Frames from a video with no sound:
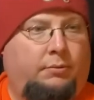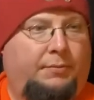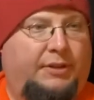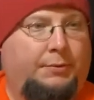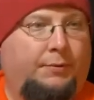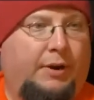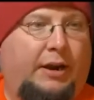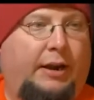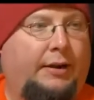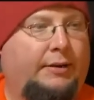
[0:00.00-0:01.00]
this one
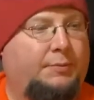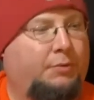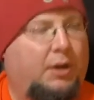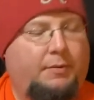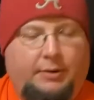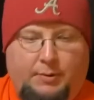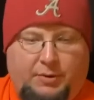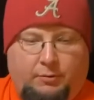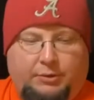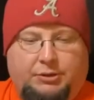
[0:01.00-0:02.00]
right here is probably going to
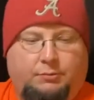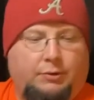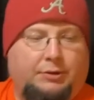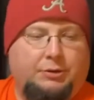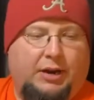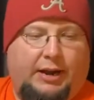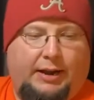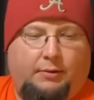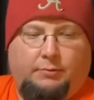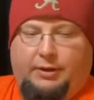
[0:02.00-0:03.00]
be what you want to try
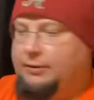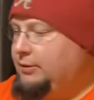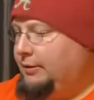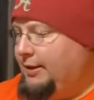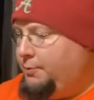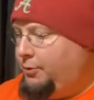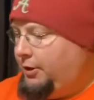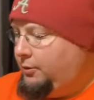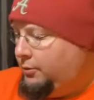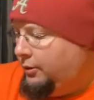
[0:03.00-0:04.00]
out with. So that's pretty
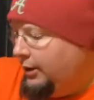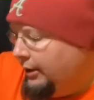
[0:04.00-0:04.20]
cool.